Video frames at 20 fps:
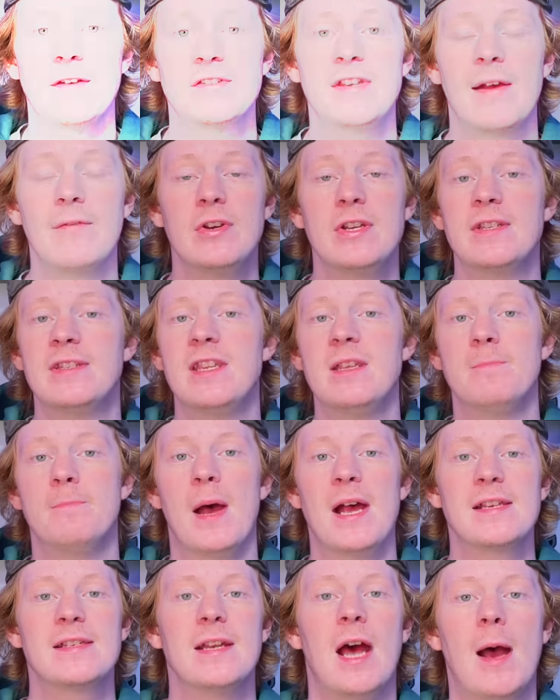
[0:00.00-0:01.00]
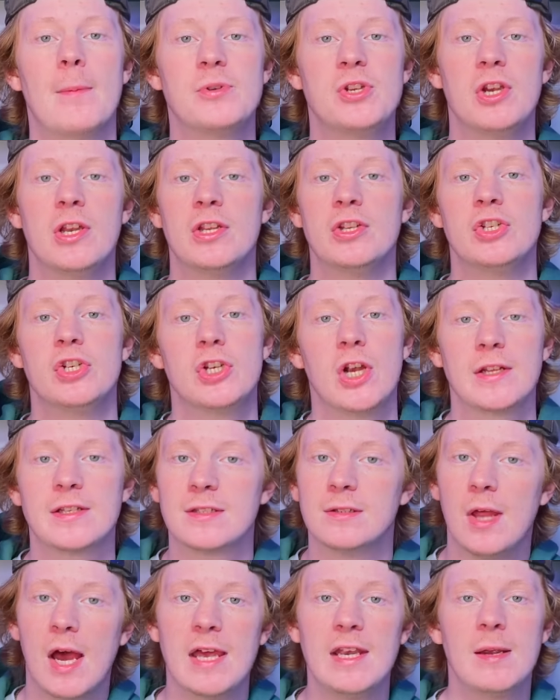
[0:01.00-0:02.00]
F7 is the best option in
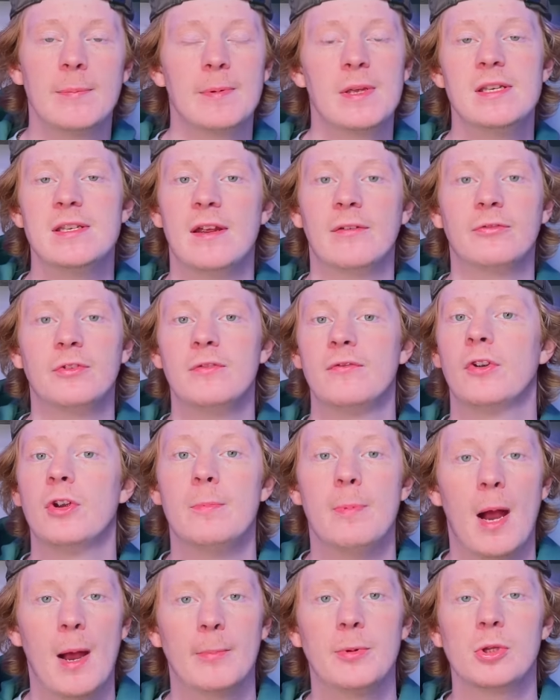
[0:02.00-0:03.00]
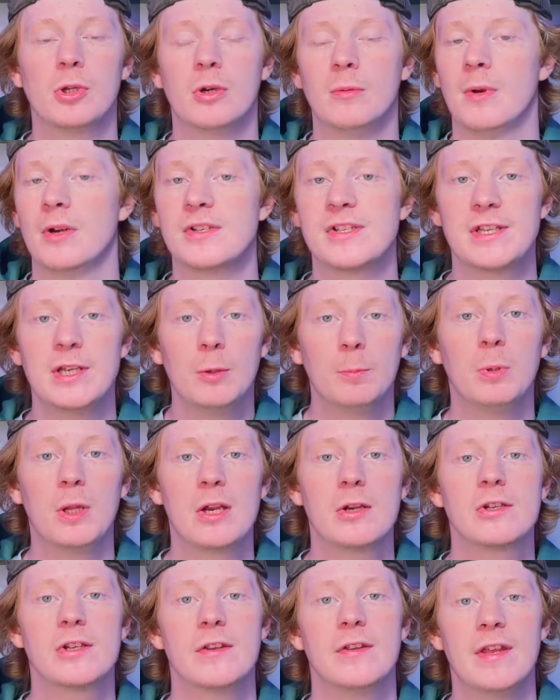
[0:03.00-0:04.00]
Schutt's lineup and definitely very popular among skill
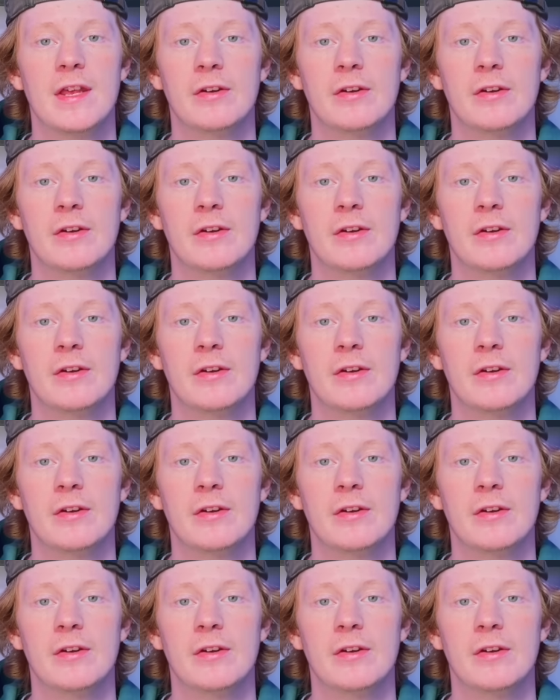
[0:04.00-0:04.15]
players in the